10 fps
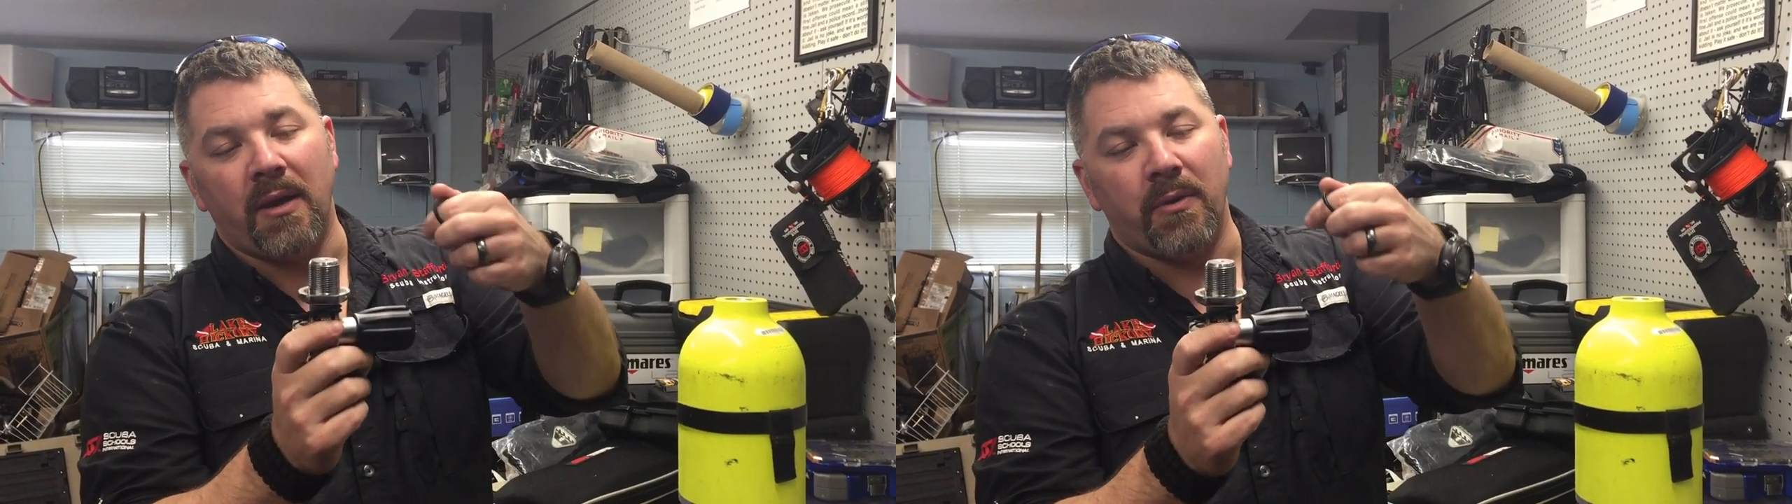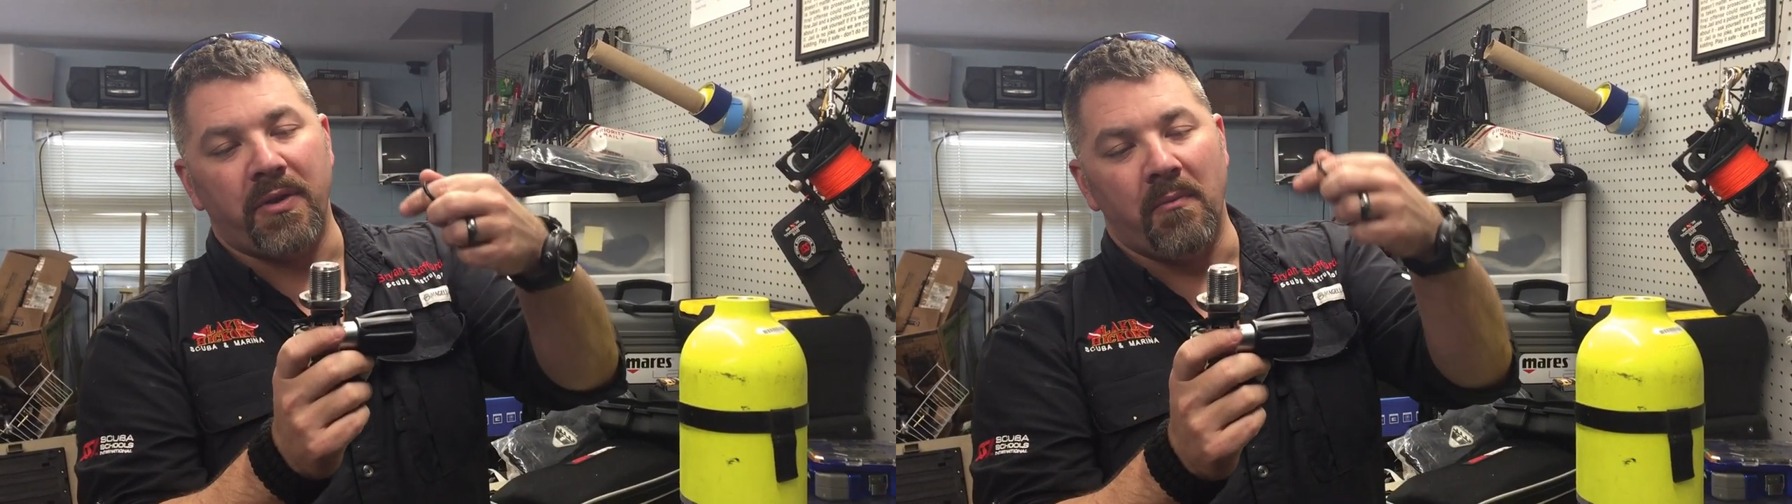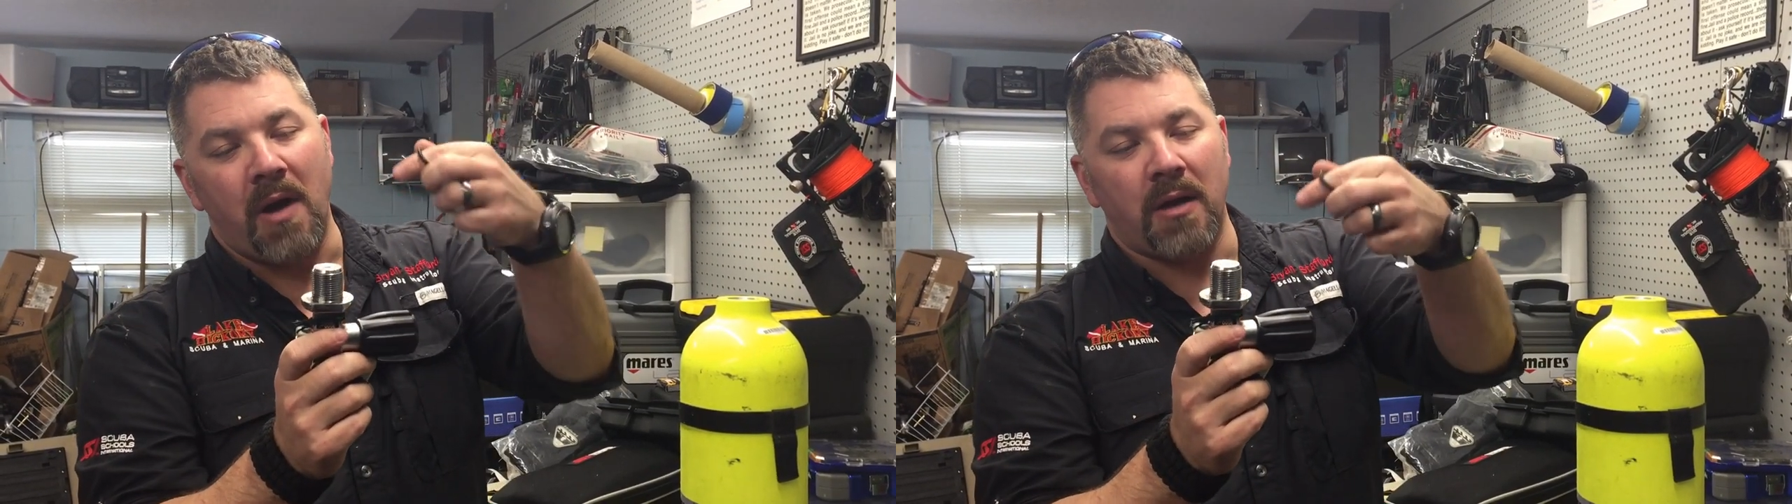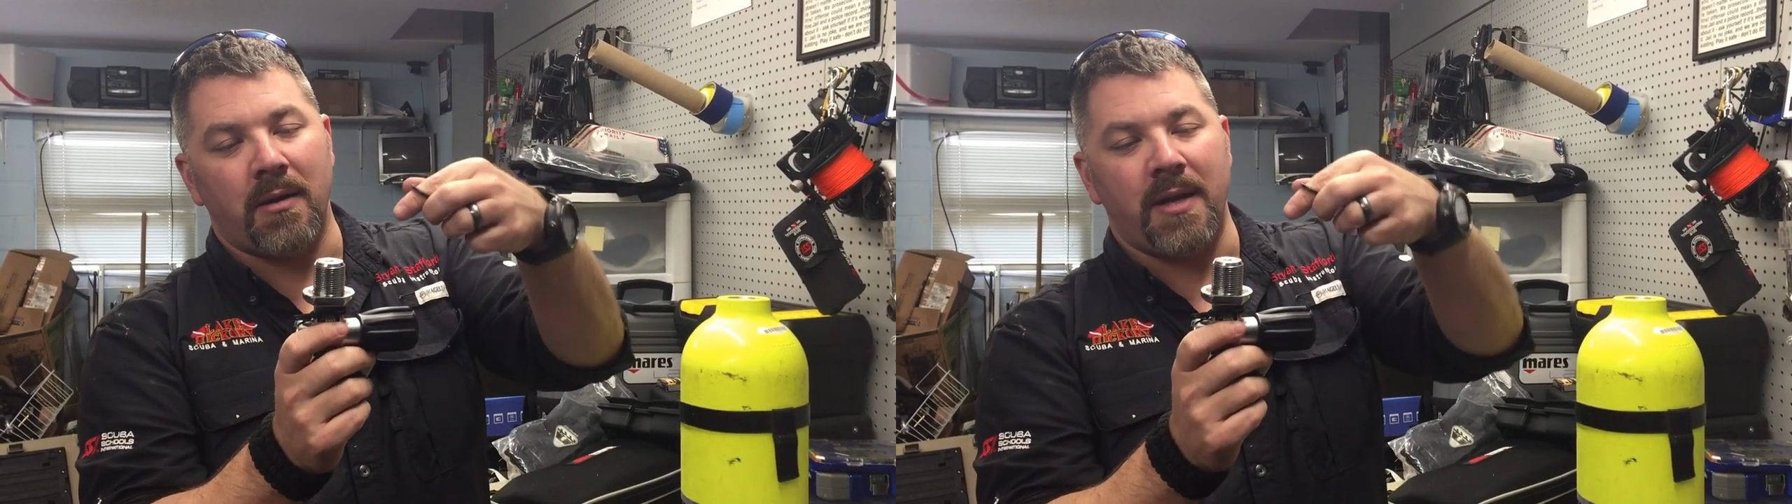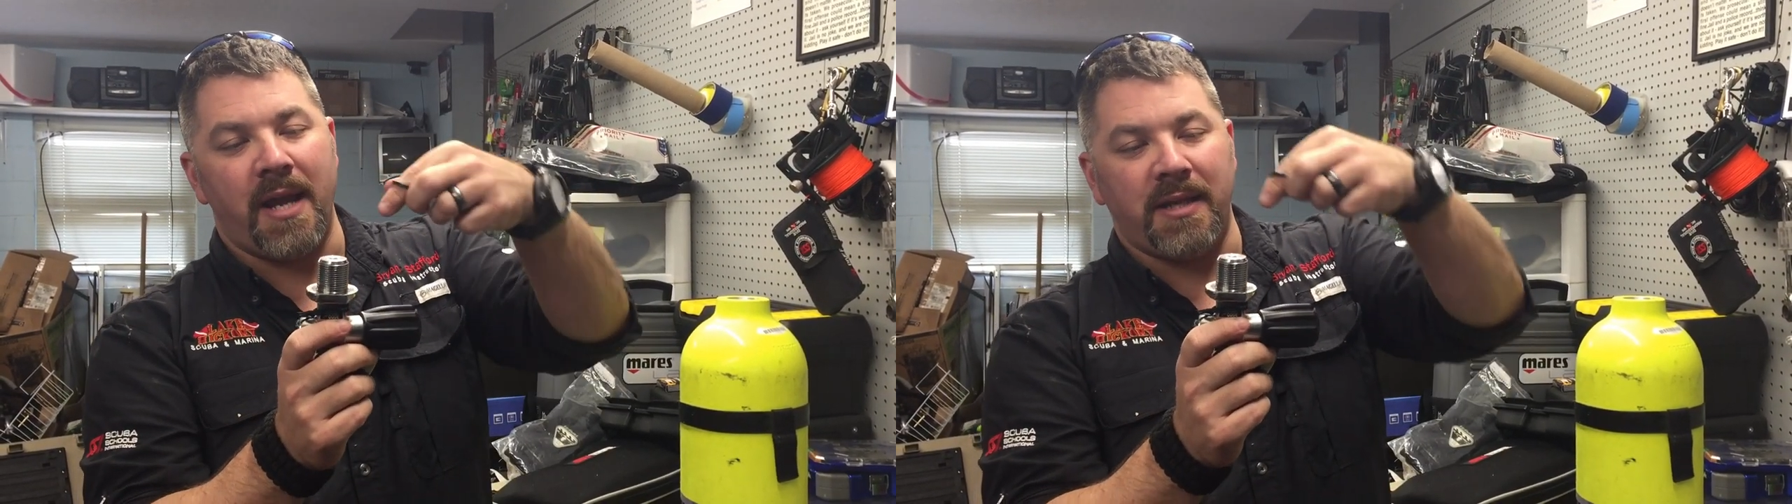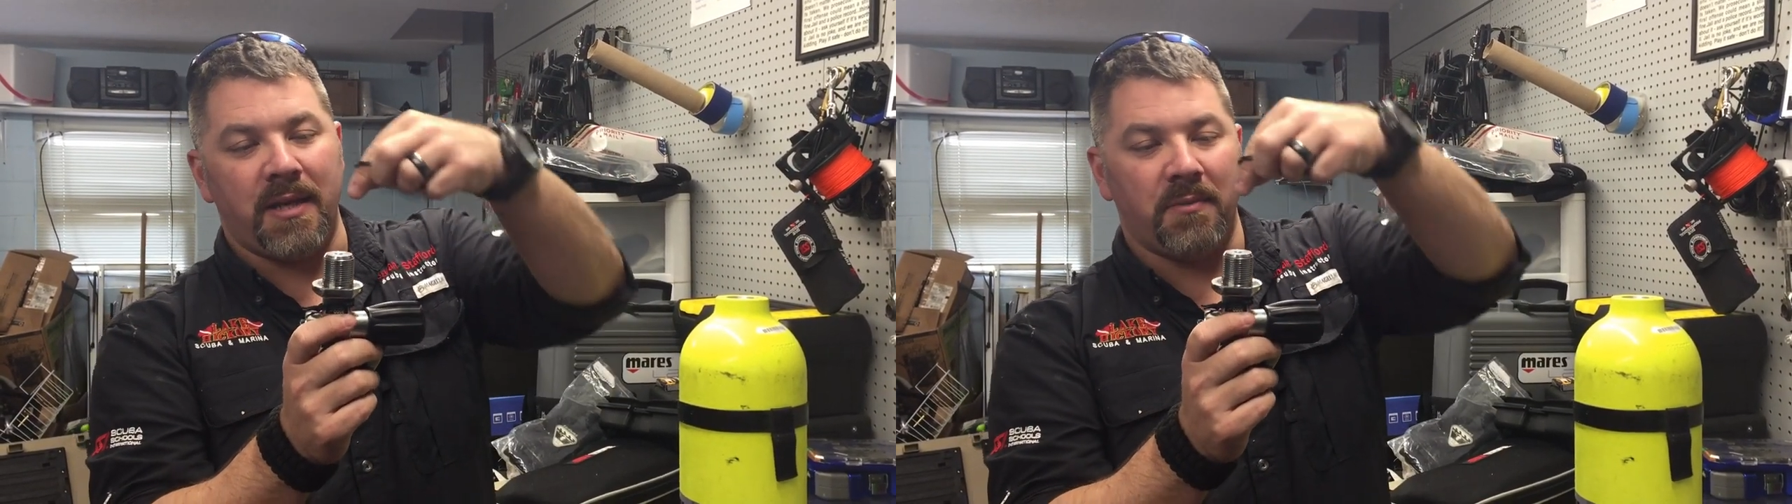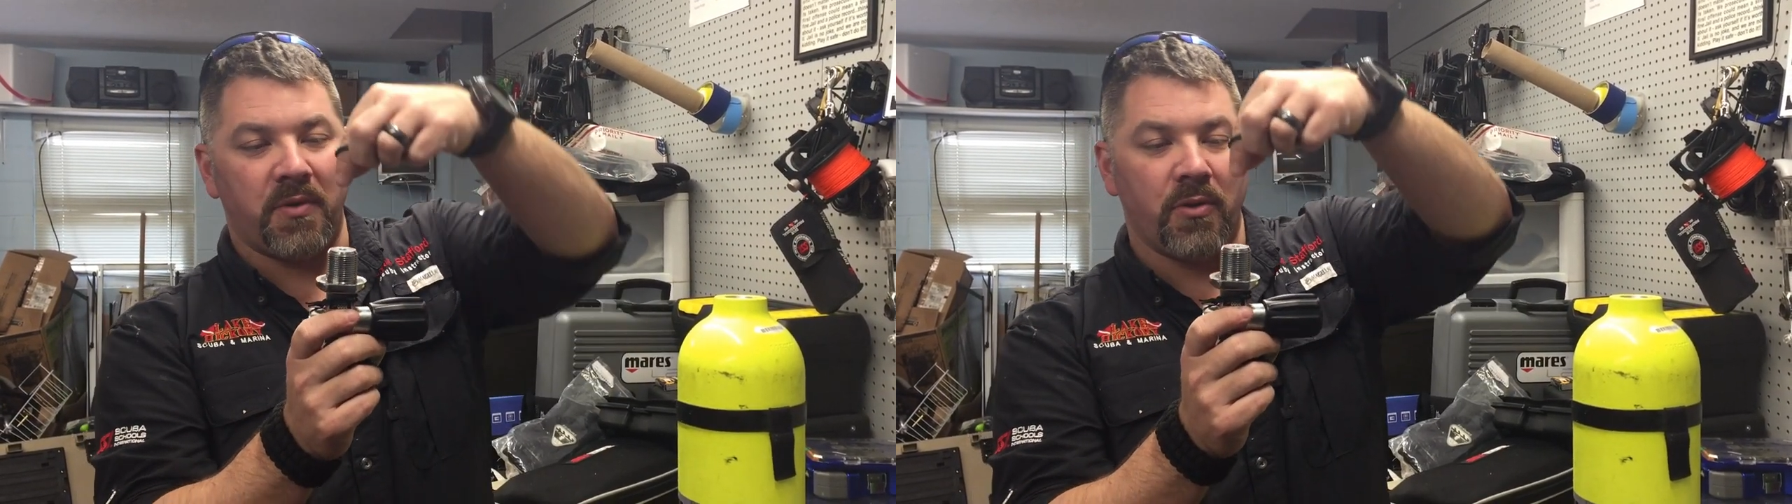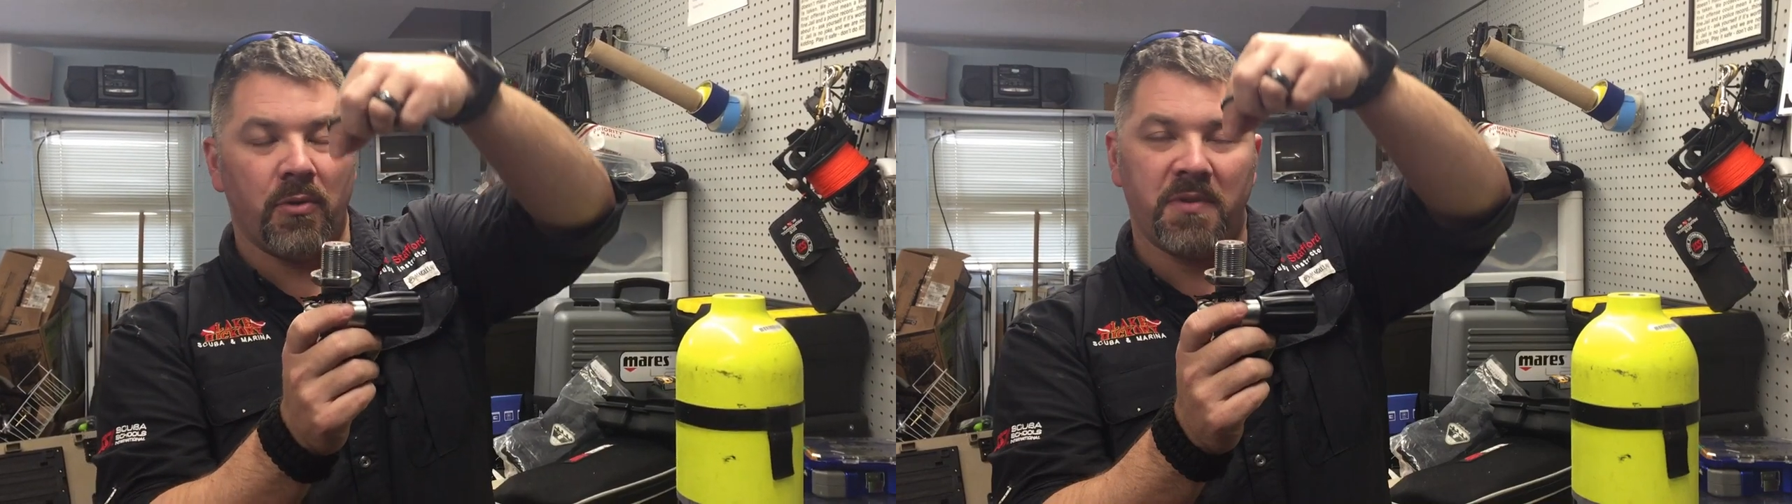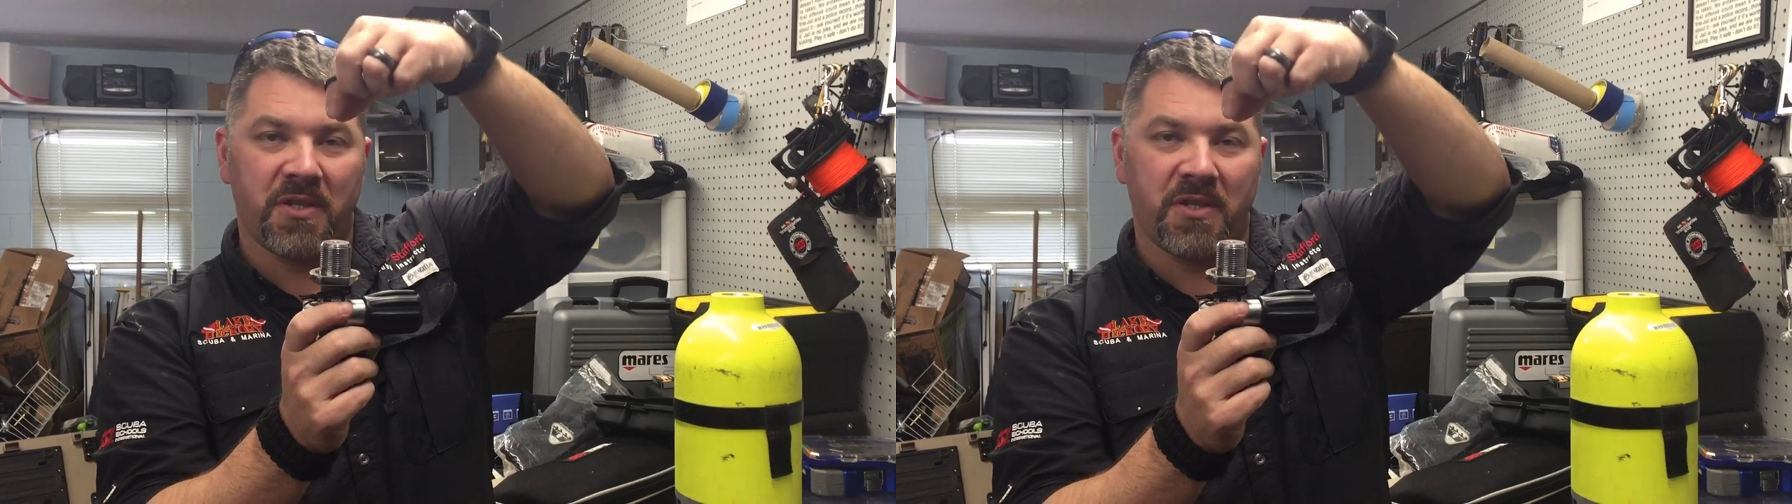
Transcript: And with the modern day dip tubes,